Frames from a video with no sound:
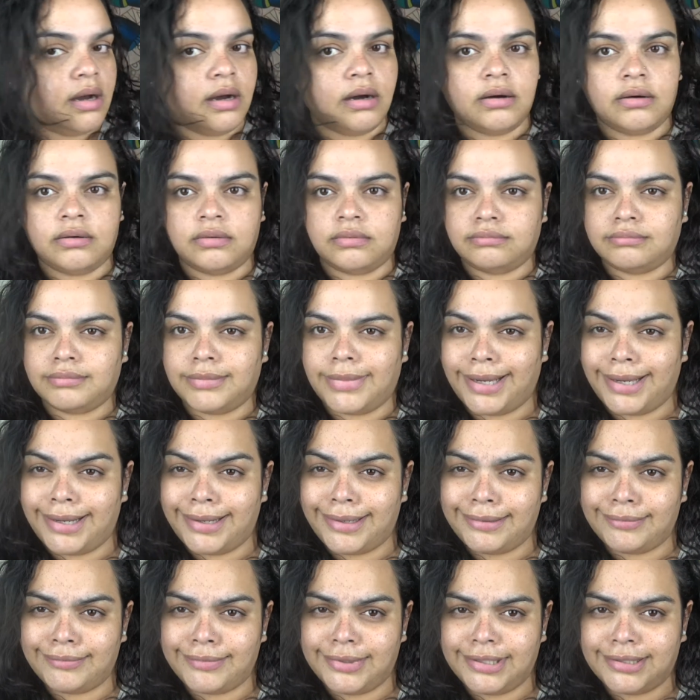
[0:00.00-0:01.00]
Oh, I
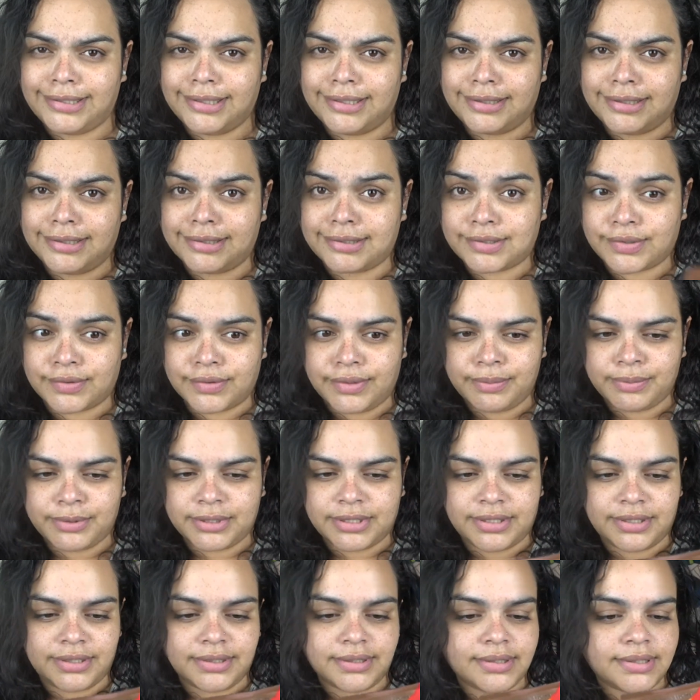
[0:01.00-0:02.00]
didn't read the
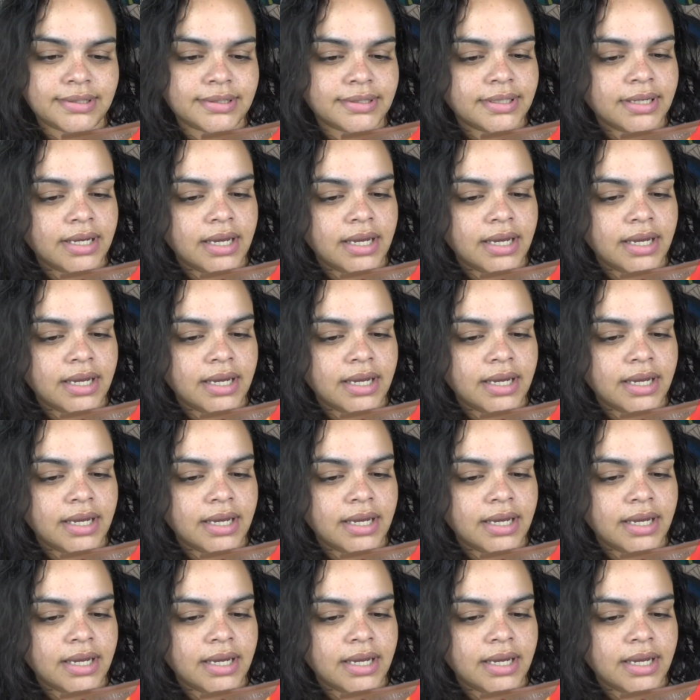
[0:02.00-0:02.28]
descriptions.